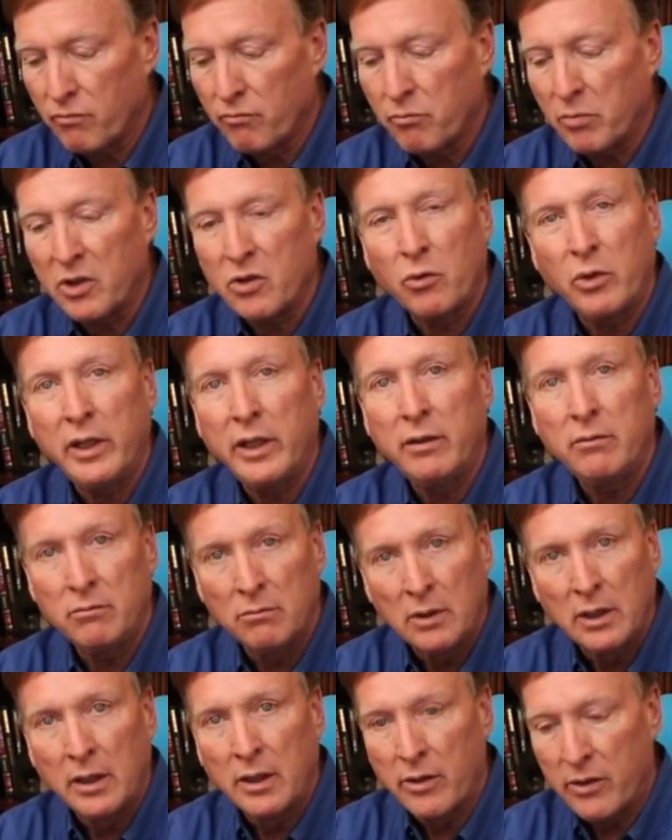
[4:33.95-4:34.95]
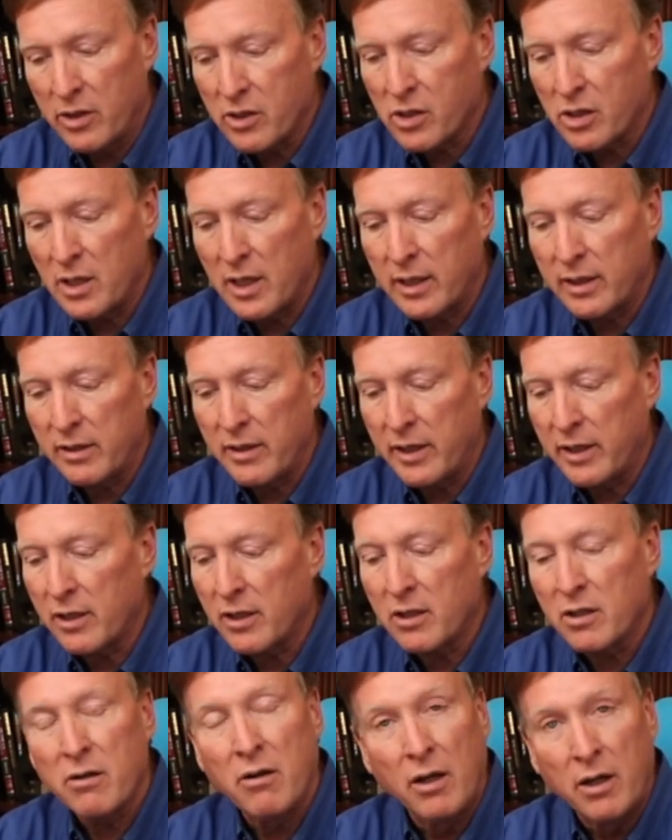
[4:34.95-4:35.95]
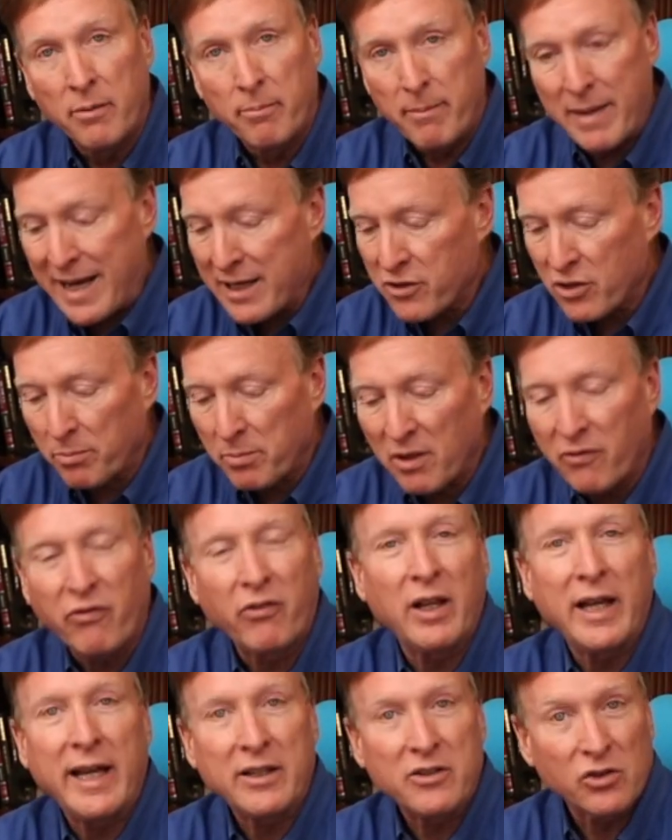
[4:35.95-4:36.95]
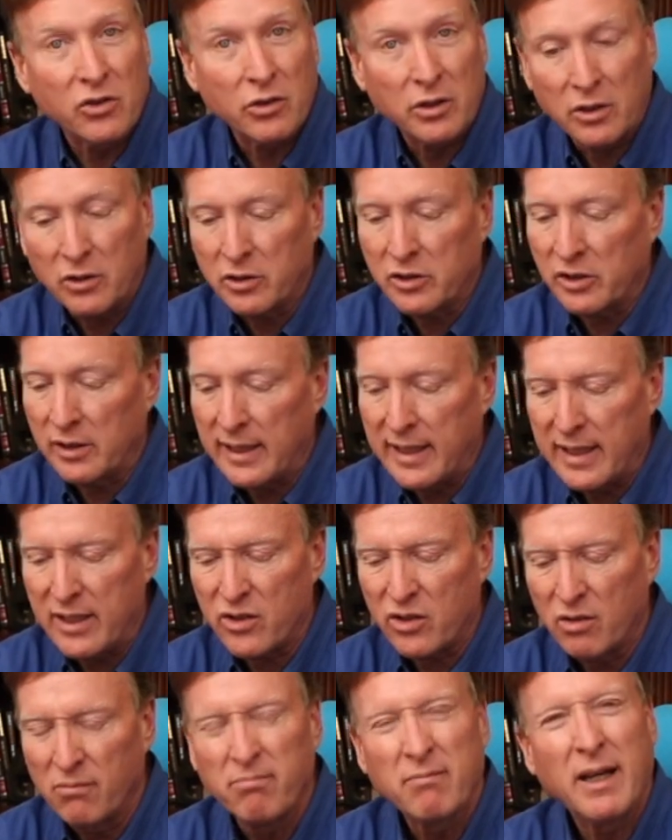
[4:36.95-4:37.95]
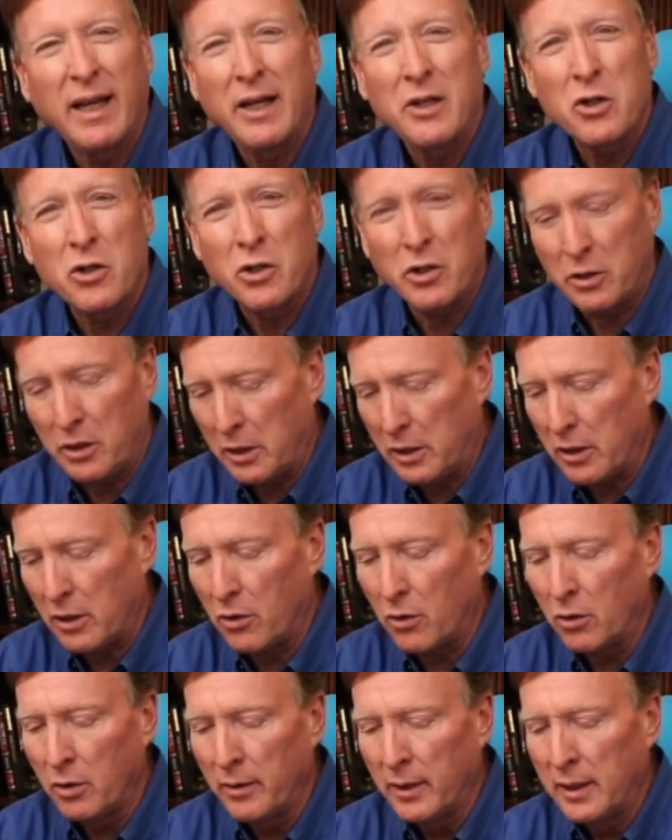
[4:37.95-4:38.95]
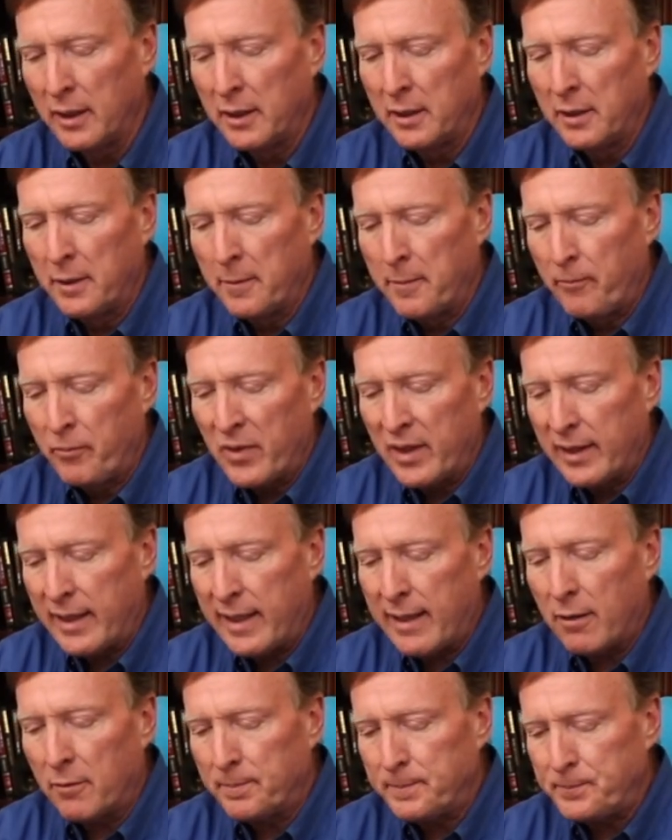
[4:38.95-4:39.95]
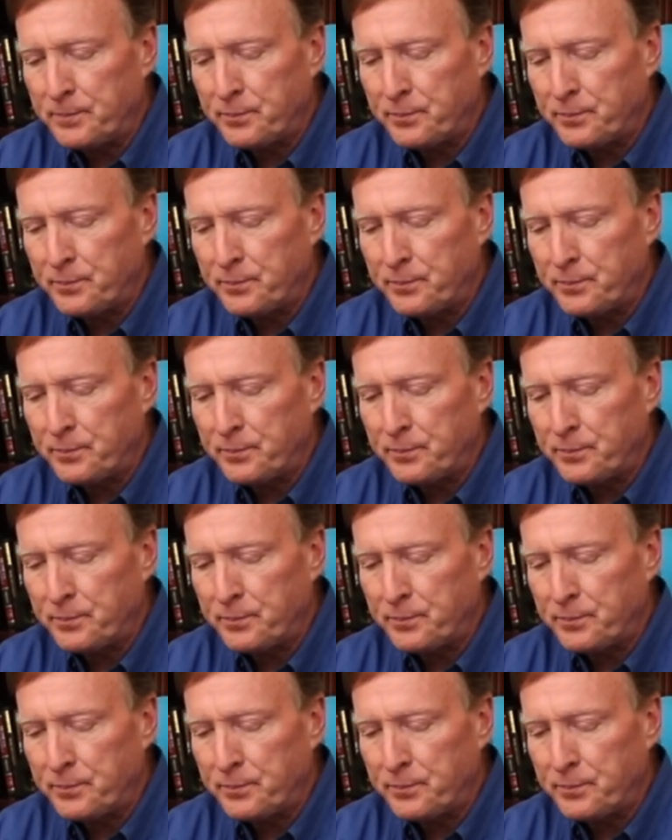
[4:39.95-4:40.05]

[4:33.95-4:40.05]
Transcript: between this nut and here, match up the flat so it looks nice, and you're good to go. Now,